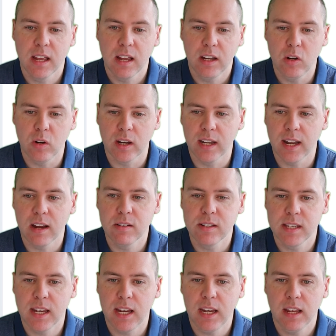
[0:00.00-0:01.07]
You can now
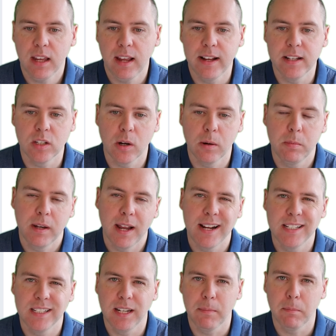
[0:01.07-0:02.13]
see it's
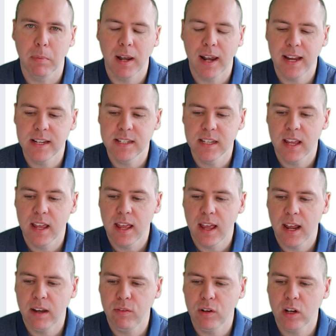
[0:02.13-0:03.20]
updated in place
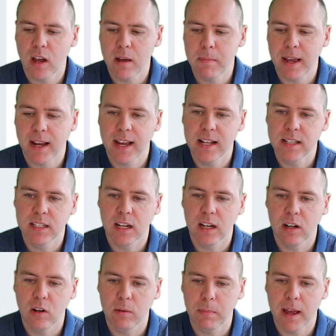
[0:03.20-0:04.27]
and if we go back into the
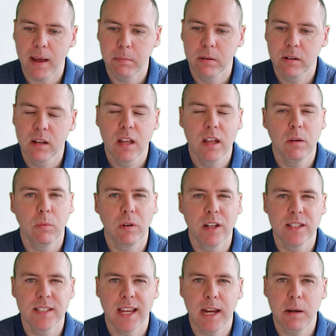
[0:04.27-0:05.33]
Loop app, well, the
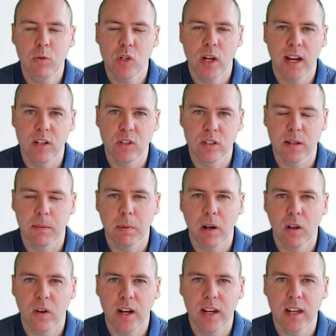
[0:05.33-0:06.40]
same changes
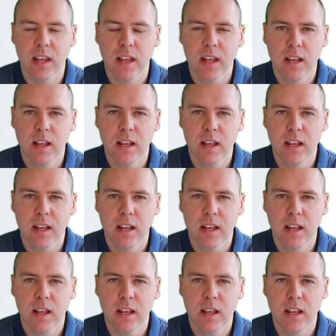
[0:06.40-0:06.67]
applied.